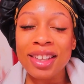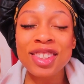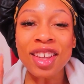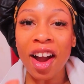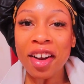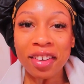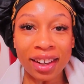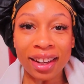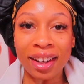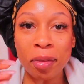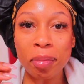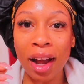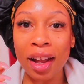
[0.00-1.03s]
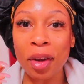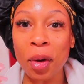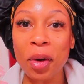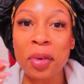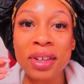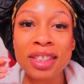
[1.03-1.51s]
sorry. My
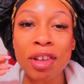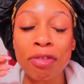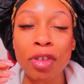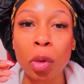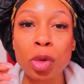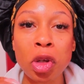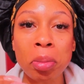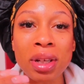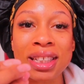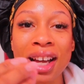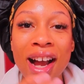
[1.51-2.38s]
goal was to film so much